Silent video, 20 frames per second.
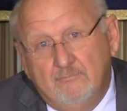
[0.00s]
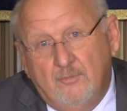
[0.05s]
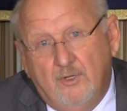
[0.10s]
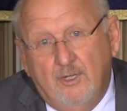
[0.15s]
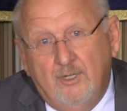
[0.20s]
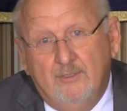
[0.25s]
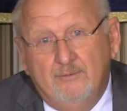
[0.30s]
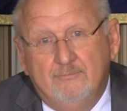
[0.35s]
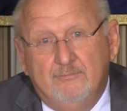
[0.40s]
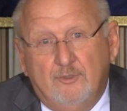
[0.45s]

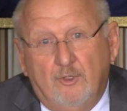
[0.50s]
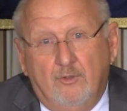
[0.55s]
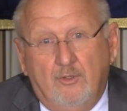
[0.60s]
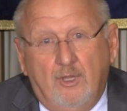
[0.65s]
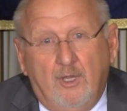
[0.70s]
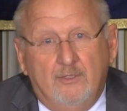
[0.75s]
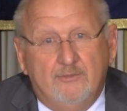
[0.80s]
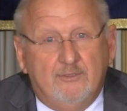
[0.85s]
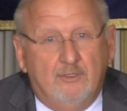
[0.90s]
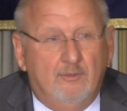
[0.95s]
All right.
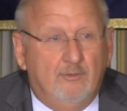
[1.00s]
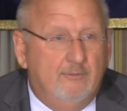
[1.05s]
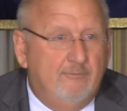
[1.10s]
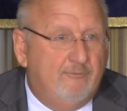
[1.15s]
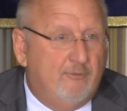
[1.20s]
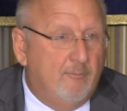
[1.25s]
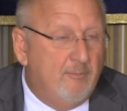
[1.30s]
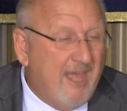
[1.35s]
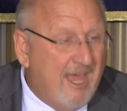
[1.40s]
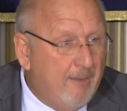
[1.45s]
So
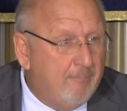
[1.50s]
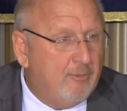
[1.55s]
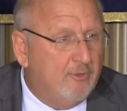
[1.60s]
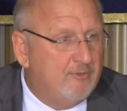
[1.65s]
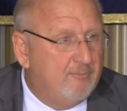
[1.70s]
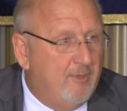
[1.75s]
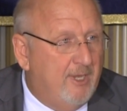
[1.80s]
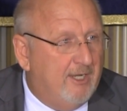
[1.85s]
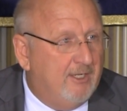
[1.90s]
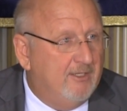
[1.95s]
from that
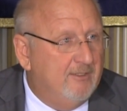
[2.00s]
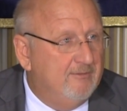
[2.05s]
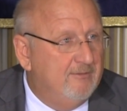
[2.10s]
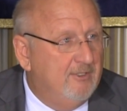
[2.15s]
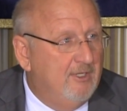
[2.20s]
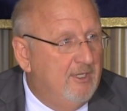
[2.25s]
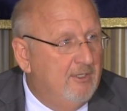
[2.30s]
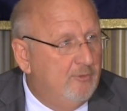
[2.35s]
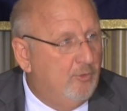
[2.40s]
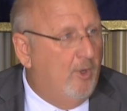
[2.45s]
perspective,
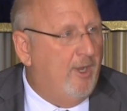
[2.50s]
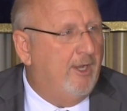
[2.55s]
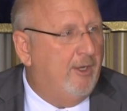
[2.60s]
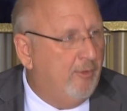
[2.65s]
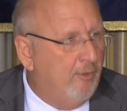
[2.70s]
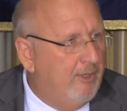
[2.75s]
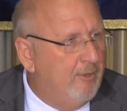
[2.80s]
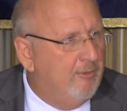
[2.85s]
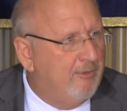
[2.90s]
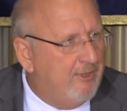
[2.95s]
do I
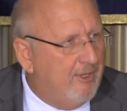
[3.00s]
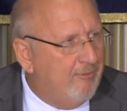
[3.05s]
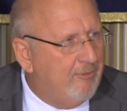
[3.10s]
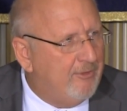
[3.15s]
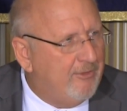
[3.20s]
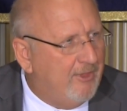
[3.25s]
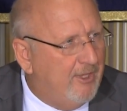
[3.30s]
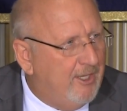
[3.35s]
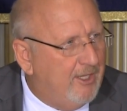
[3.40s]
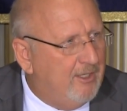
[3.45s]
agree with
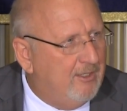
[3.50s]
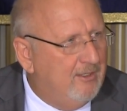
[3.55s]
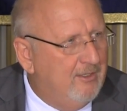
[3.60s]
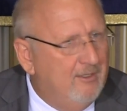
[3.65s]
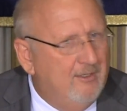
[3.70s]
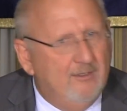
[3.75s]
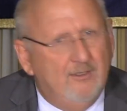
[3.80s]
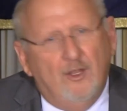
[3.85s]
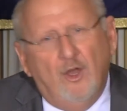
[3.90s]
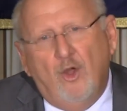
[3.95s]
everything?
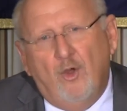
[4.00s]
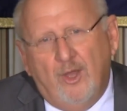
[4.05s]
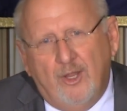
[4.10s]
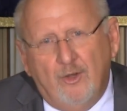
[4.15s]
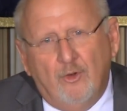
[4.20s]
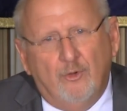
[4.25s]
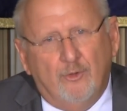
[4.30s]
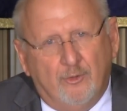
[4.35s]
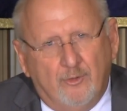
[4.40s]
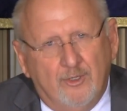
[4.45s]
No, I
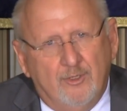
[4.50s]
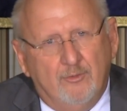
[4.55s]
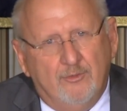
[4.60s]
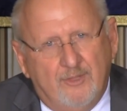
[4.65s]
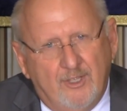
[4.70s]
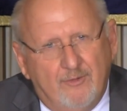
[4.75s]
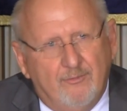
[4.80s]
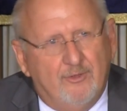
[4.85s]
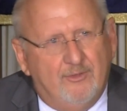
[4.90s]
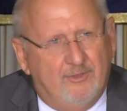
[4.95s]
don't agree
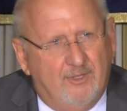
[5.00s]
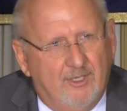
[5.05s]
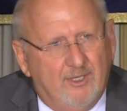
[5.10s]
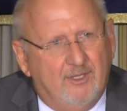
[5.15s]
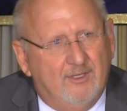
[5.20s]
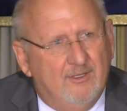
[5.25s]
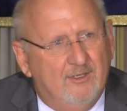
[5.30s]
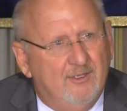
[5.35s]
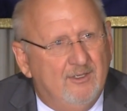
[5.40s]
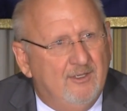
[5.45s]
with everything.